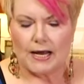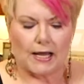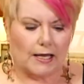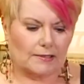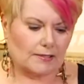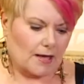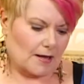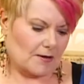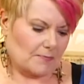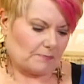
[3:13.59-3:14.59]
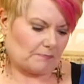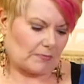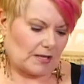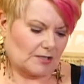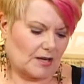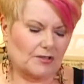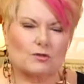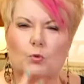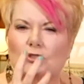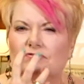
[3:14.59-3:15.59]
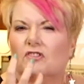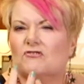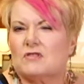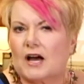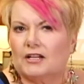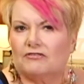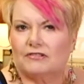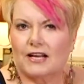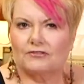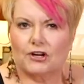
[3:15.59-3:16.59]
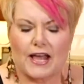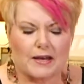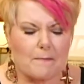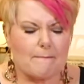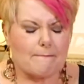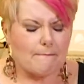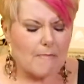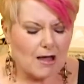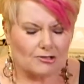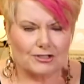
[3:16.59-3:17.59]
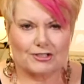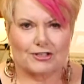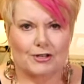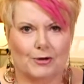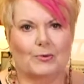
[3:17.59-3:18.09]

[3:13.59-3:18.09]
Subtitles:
It's got this wonderful nutty flavor, and it melts.